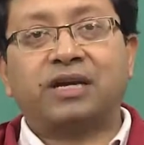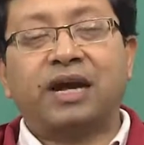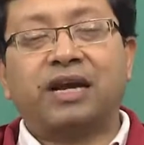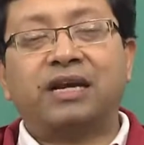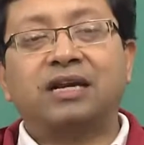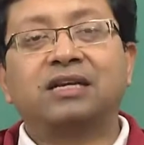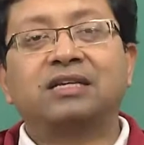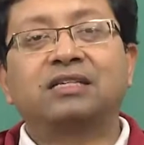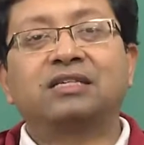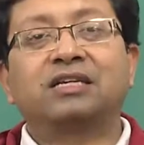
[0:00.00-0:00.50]

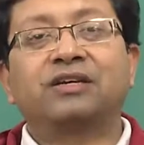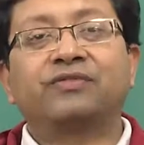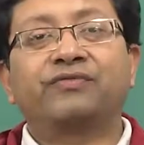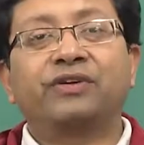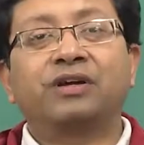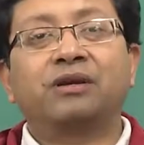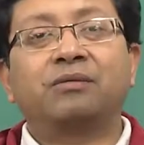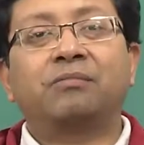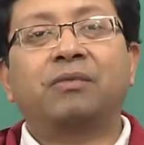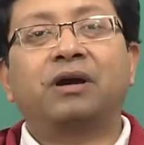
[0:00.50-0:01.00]
and it is
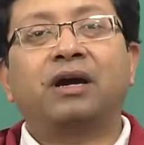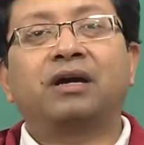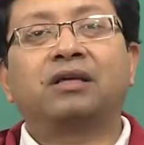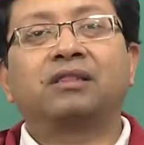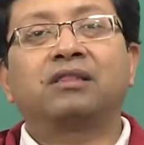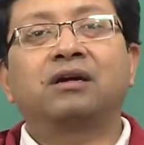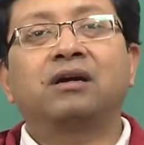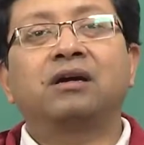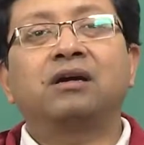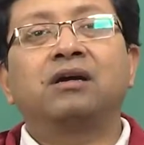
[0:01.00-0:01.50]
given by
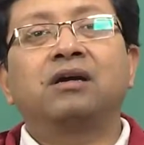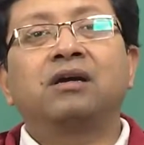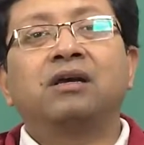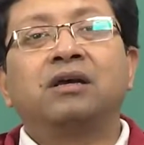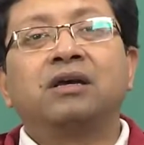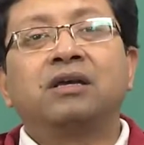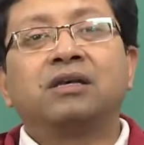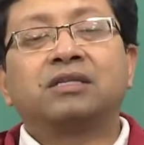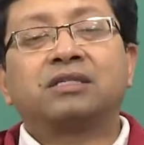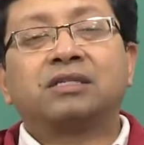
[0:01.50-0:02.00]
the
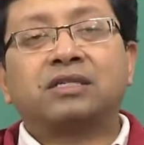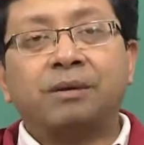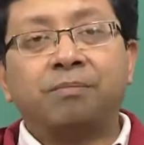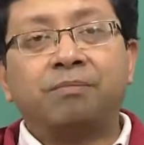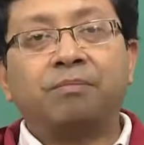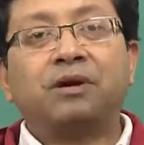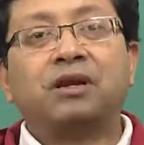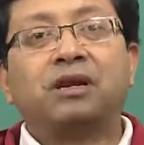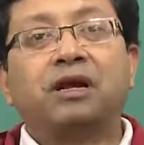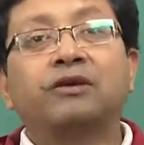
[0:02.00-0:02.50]

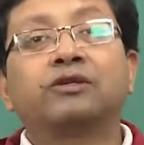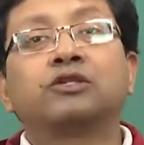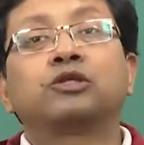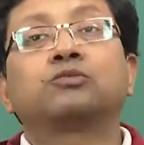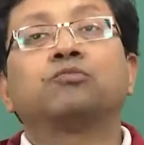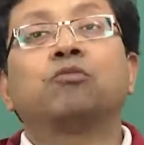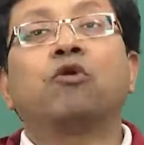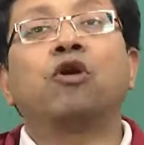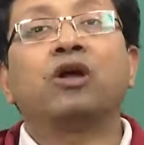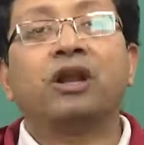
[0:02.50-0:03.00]
symbol of
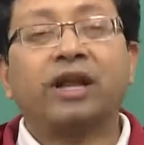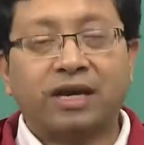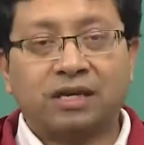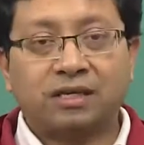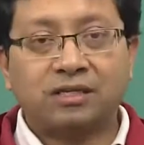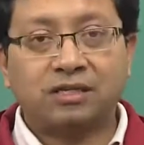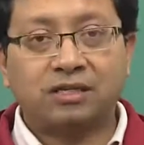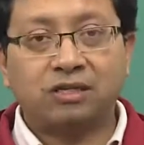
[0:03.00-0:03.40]
small x.